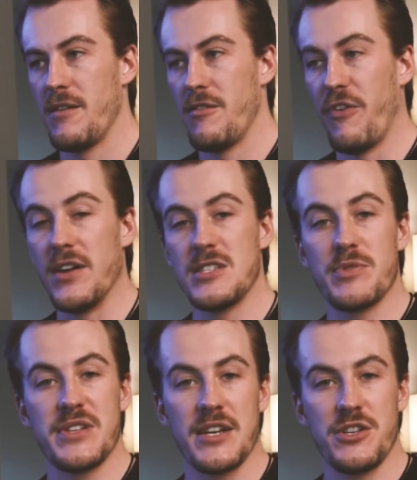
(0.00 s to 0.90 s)
Funds
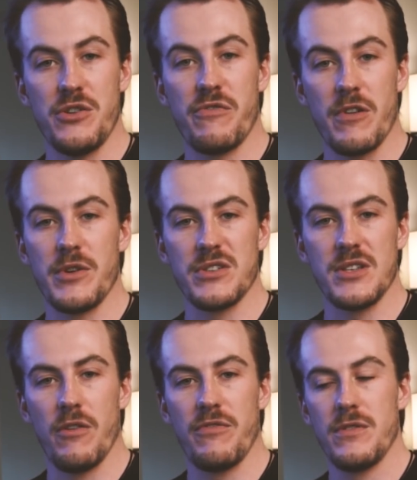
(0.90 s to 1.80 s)
protect you from
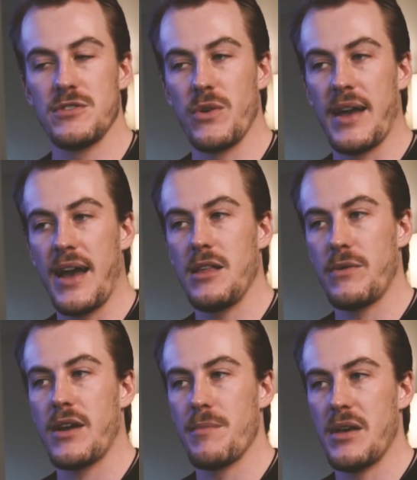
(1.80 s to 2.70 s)
yourself. So I highly
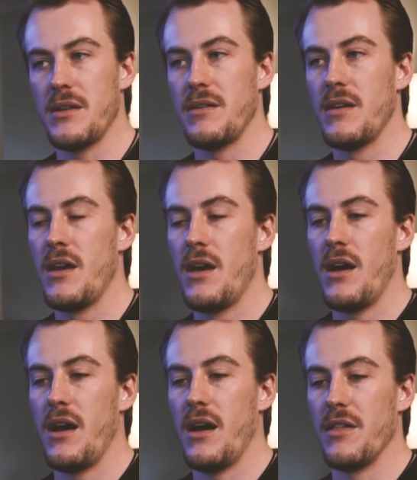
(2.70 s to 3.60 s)
recommend,
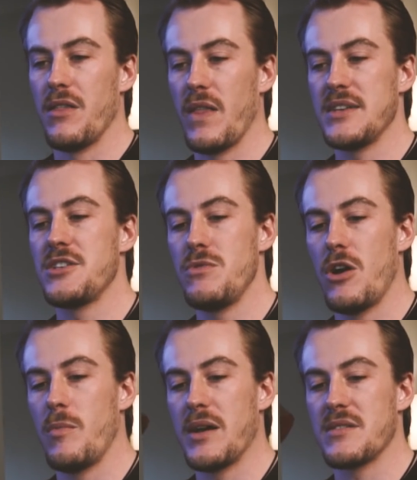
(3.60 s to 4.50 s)
the less you
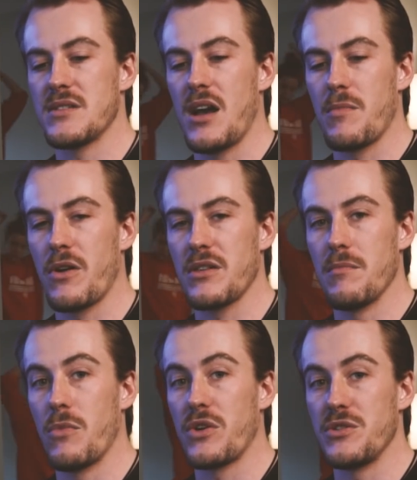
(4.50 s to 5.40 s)
know about the stock market, the
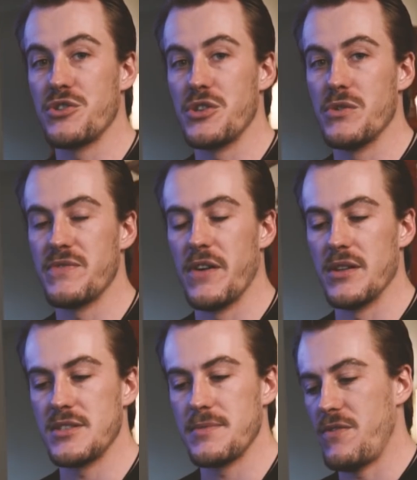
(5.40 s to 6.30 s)
more you should use
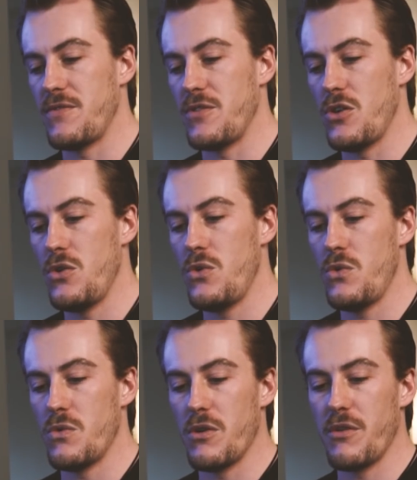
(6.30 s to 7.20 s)
funds. If
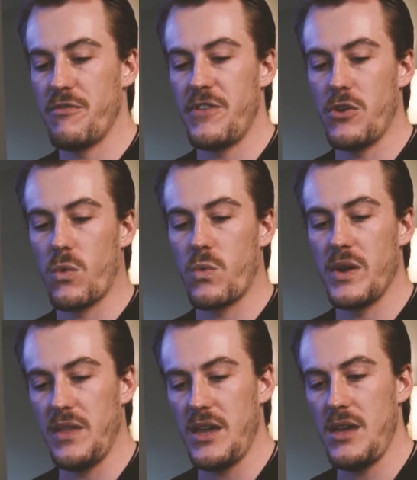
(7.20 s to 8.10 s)
you feel
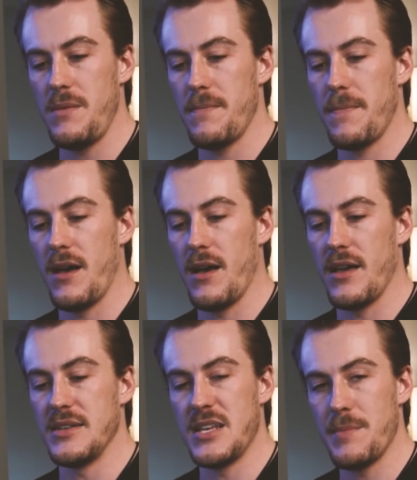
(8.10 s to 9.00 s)
really
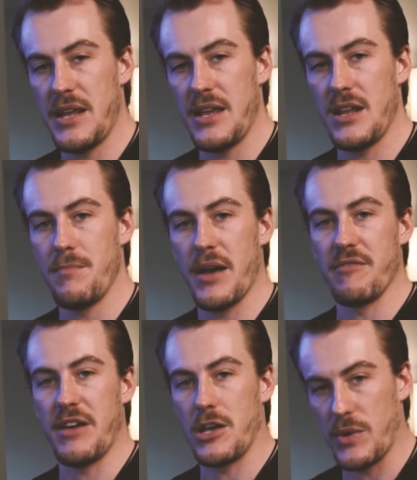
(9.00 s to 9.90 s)
intimidated by
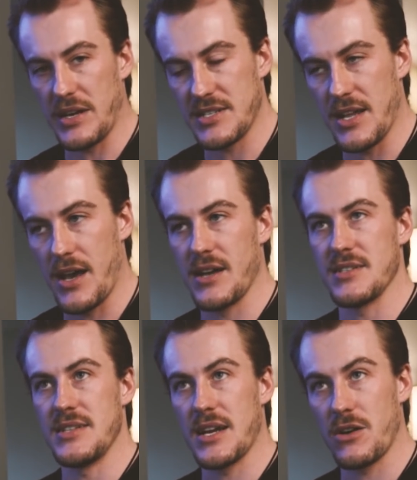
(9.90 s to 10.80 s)
evaluating stocks
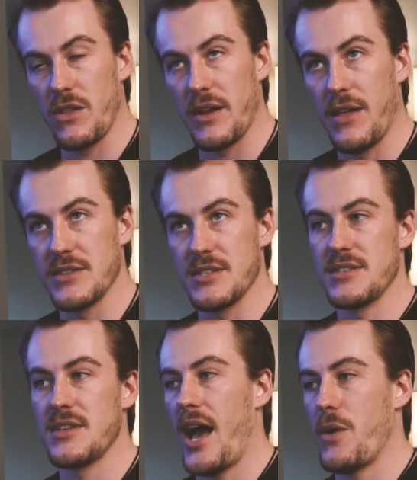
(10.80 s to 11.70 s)
and technical
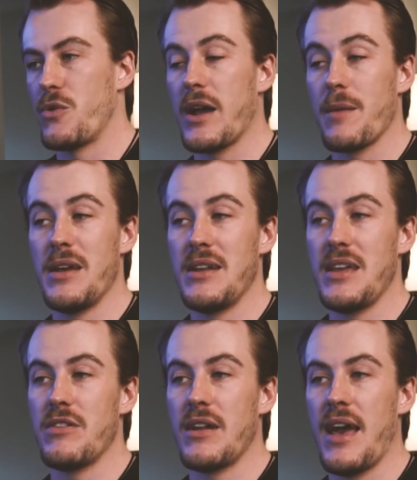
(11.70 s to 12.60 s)
analysis, I would recommend
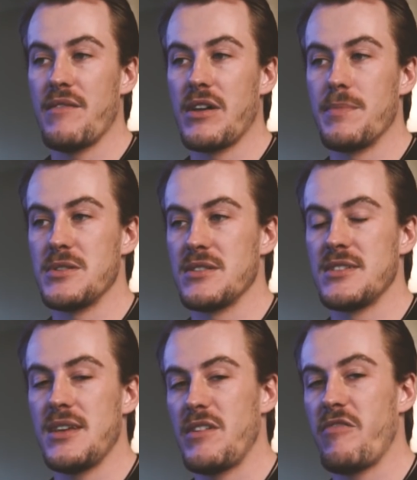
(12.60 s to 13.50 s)
even having up to
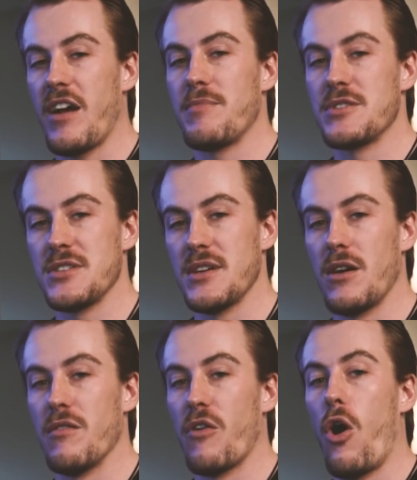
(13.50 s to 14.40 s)
75%
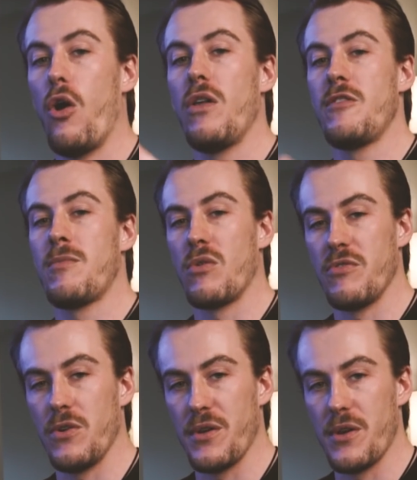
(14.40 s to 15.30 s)
of all of your
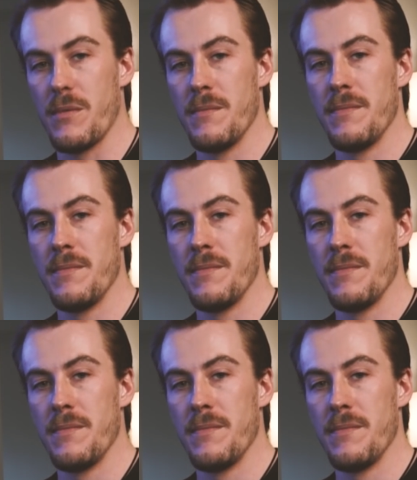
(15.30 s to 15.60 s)
portfolio